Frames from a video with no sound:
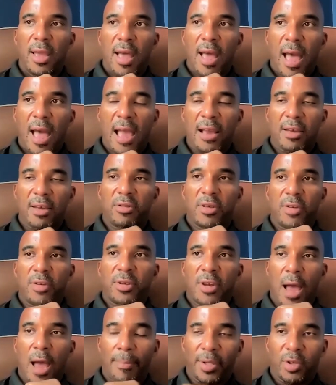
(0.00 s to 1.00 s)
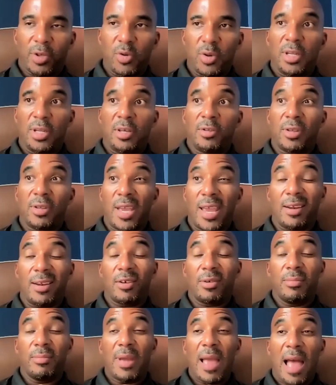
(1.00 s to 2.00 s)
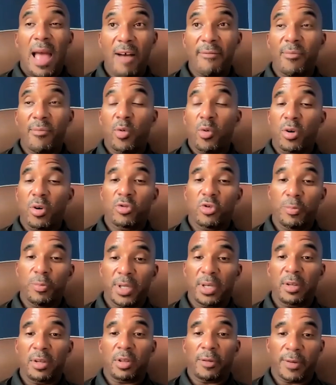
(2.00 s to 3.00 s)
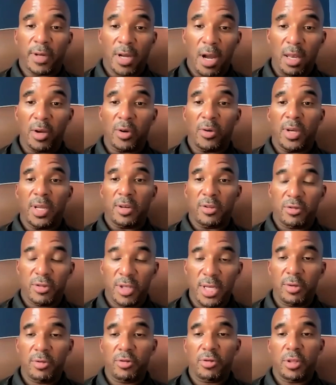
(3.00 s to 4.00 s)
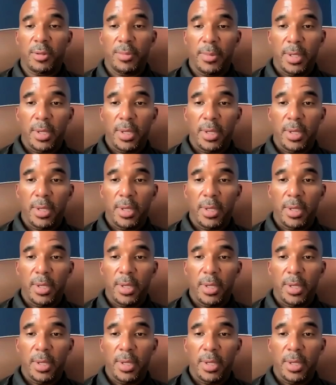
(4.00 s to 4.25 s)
access and opportunities and have more superintendents of color in seats,